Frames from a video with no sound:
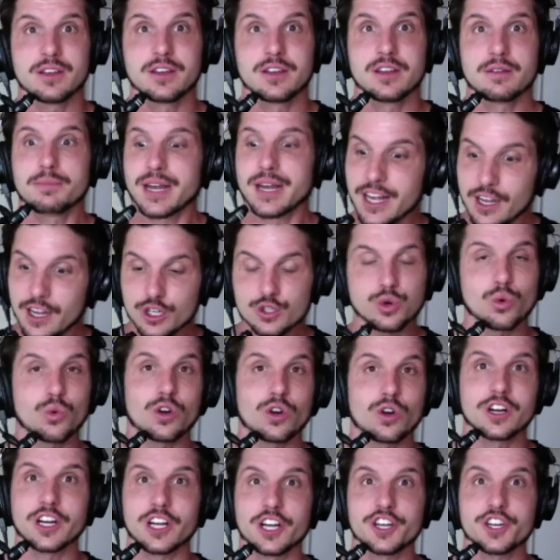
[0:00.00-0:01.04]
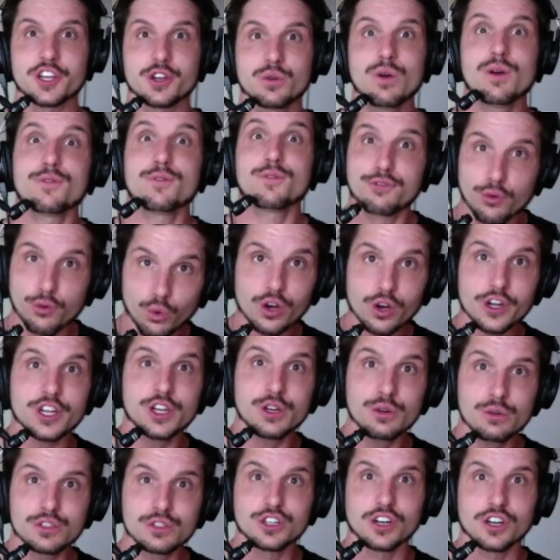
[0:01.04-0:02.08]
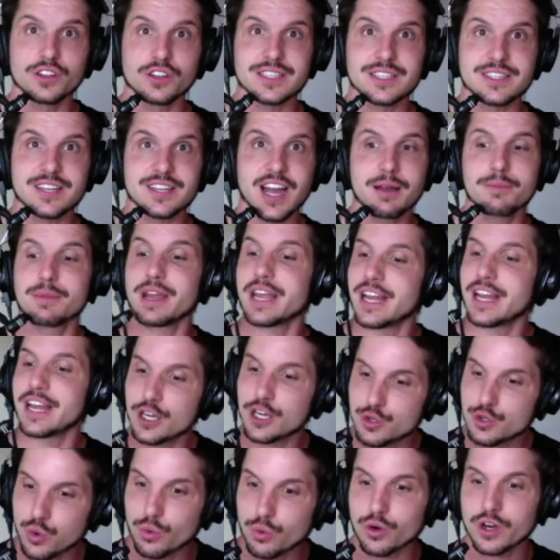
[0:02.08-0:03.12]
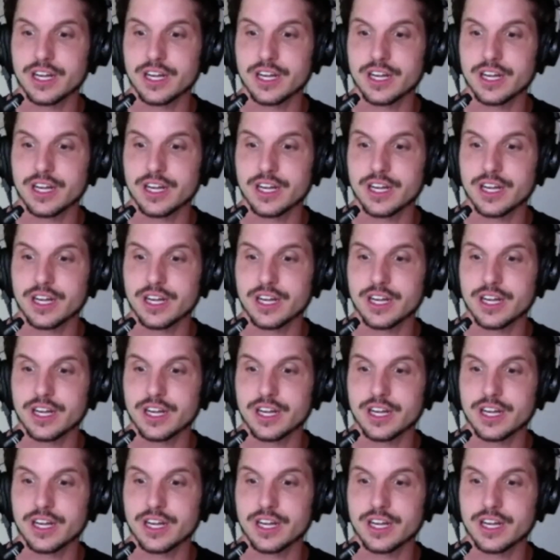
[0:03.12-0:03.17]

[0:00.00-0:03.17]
But here's what we're going to do for you during this time, and here's what we're going to